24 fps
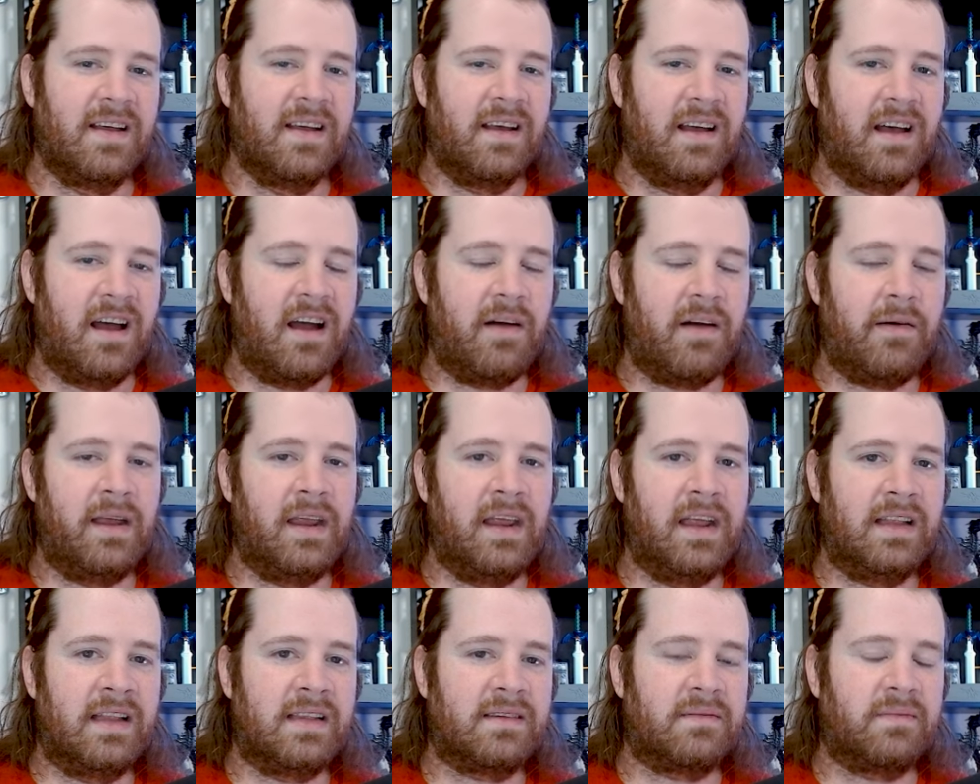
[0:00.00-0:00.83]
all right,
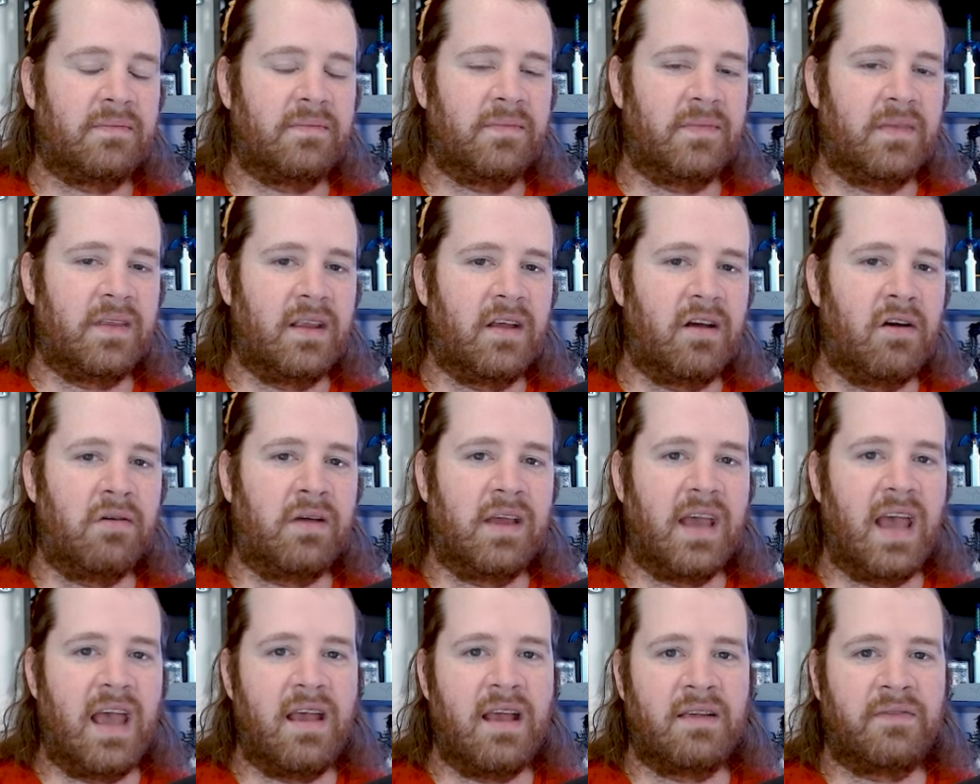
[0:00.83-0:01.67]
it's
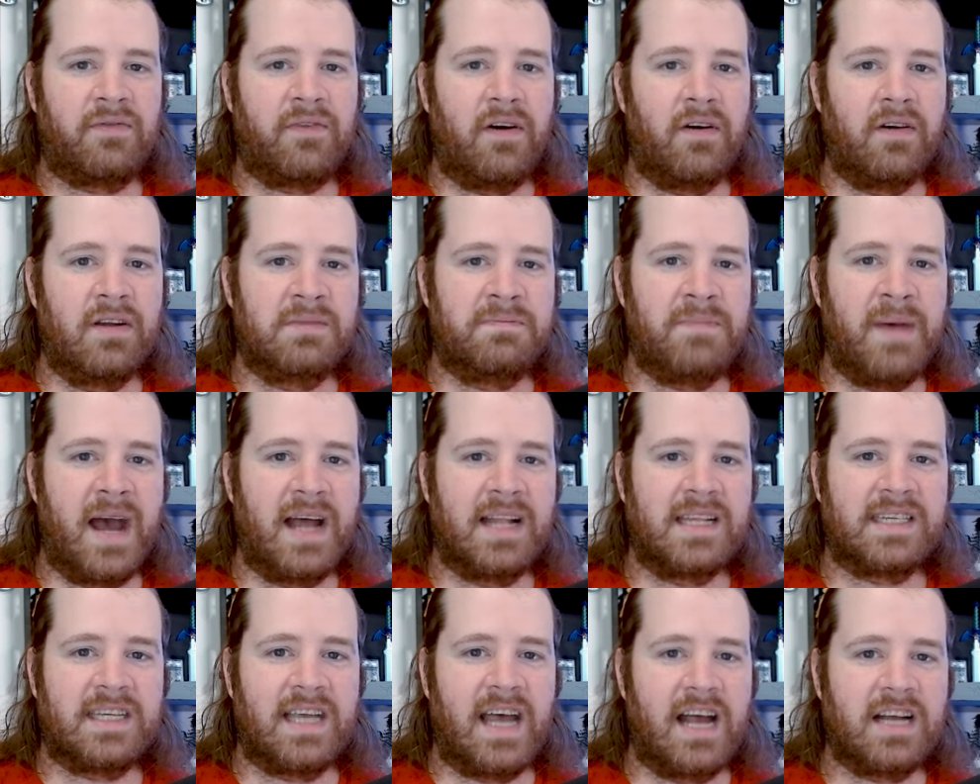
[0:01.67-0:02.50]
okay as far as
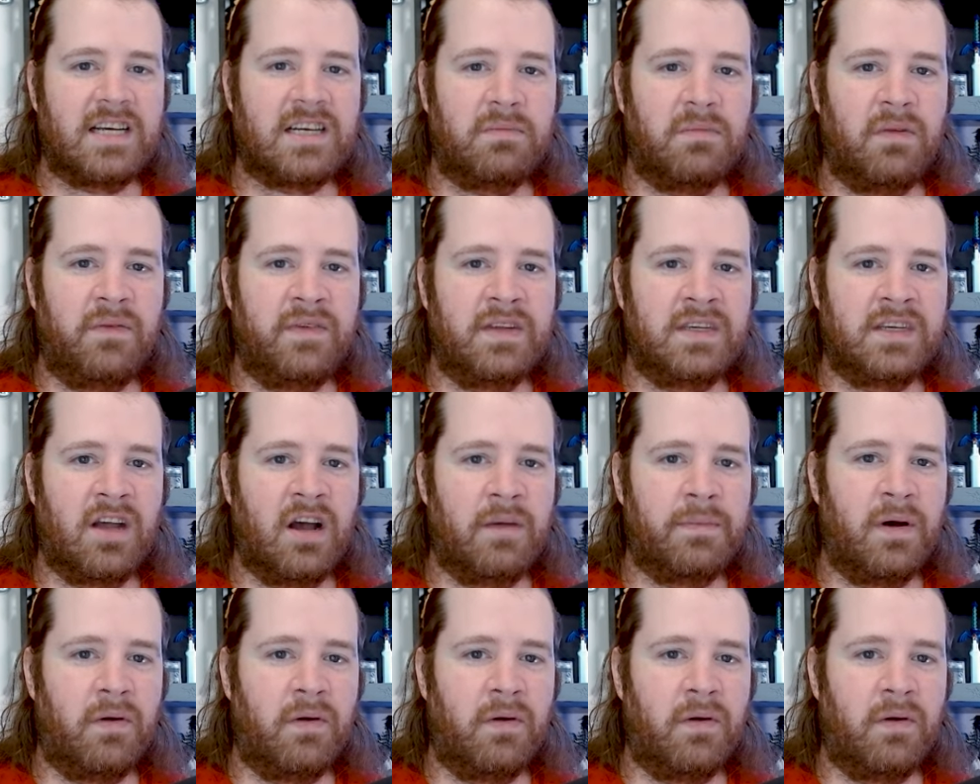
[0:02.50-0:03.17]
bad slasher movies go,